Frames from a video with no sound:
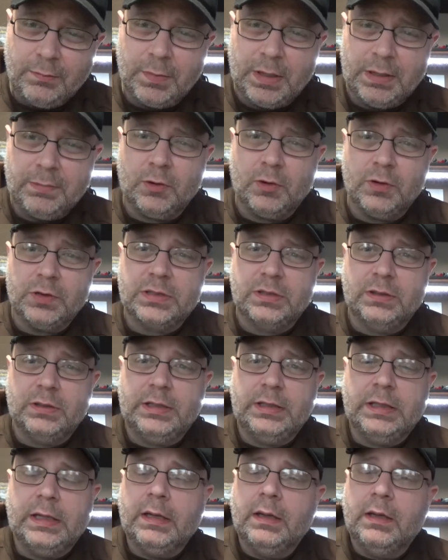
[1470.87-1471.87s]
Me
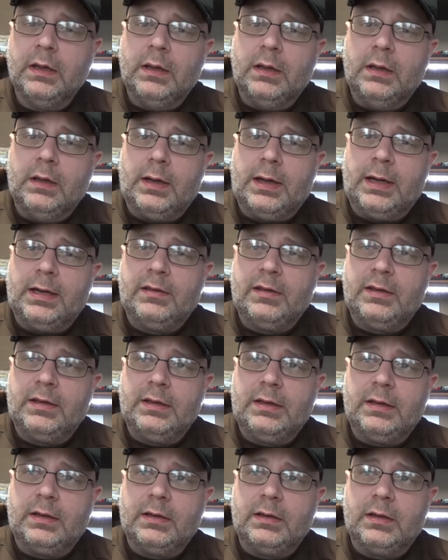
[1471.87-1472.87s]
personally, I
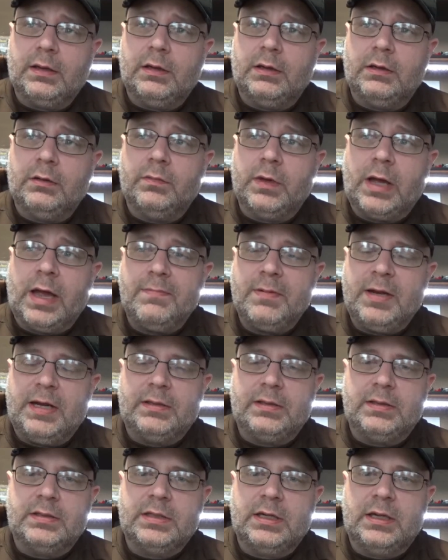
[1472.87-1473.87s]
think I
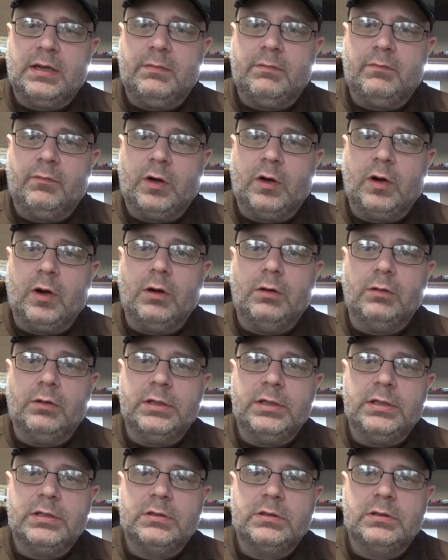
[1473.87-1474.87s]
paint the same
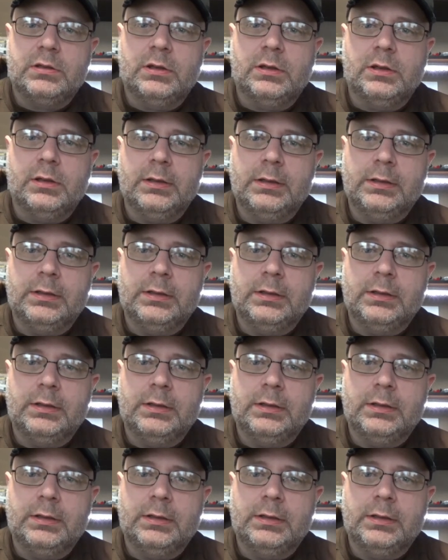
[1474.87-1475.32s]
regardless.